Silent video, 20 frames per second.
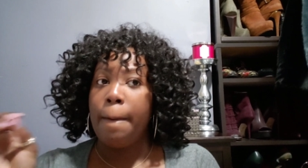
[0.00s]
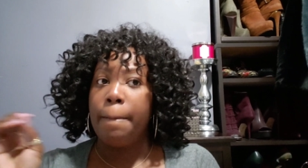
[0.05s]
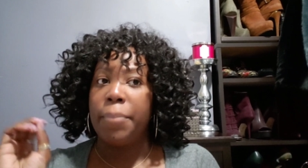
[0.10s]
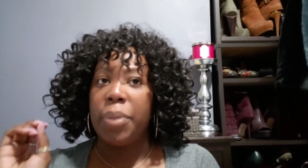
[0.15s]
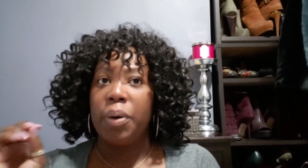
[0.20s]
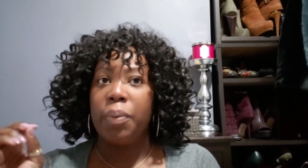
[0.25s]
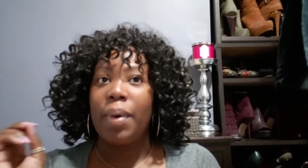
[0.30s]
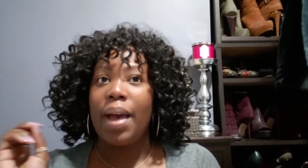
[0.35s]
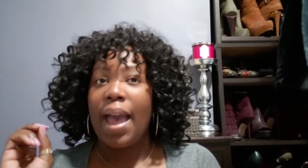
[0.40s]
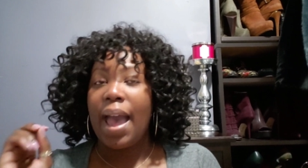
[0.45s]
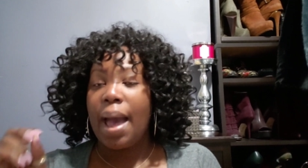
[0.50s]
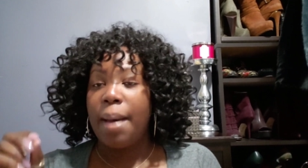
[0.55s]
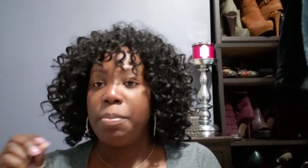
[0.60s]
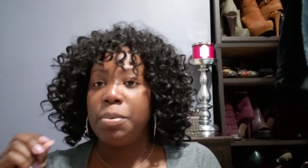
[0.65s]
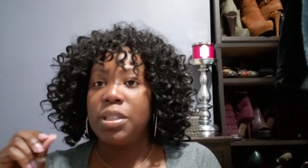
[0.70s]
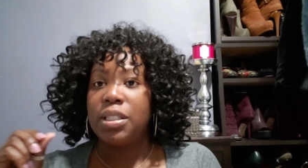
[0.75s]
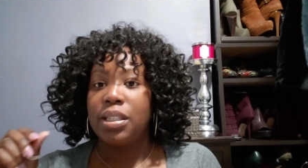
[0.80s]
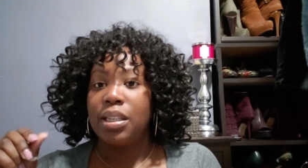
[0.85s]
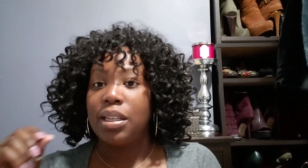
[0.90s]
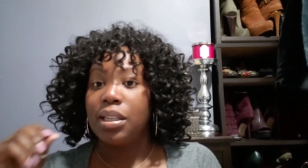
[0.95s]
But what
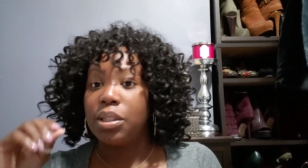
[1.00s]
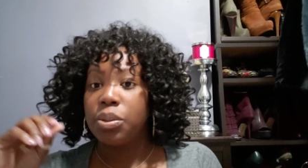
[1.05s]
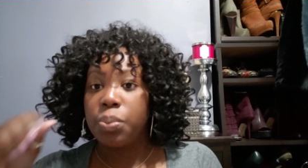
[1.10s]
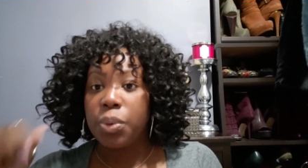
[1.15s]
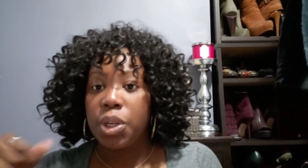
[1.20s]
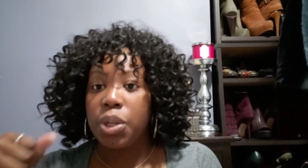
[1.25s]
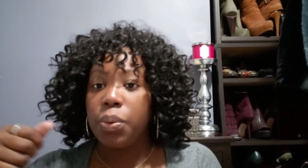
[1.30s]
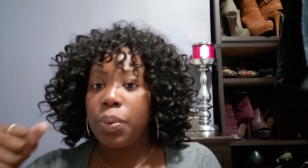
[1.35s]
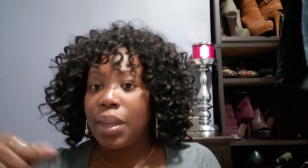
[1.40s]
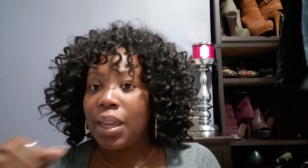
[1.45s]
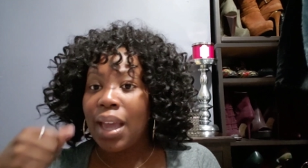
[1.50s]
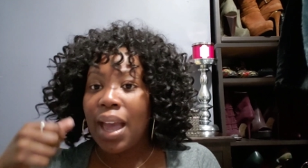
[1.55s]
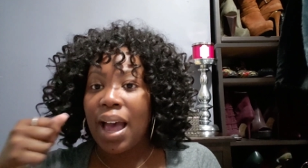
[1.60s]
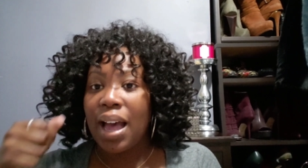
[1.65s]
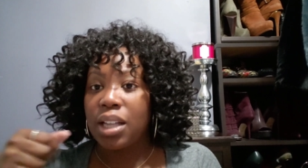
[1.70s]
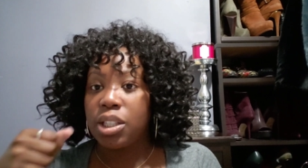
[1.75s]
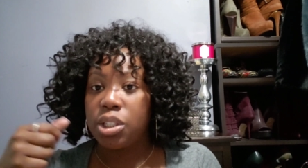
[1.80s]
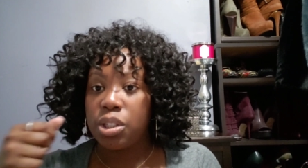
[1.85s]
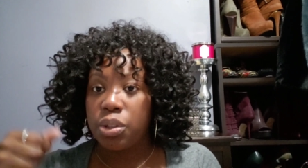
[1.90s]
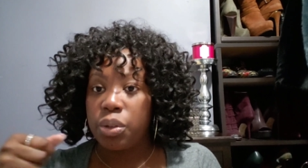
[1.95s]
happens is, when you eat
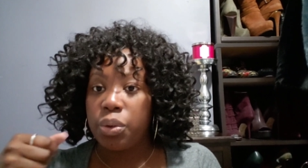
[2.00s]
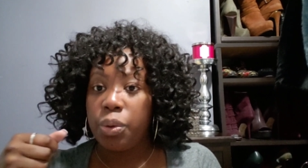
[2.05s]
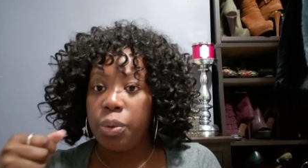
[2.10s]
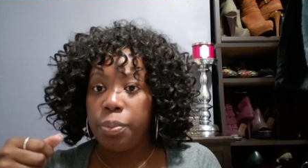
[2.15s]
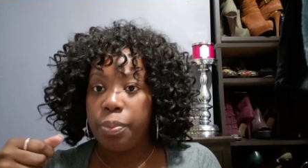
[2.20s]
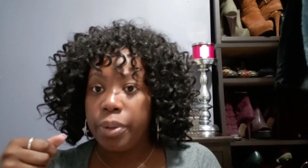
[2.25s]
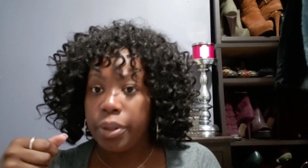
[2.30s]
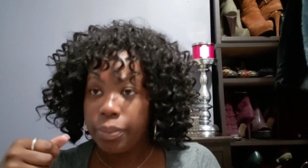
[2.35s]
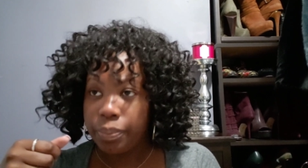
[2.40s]
hot soup,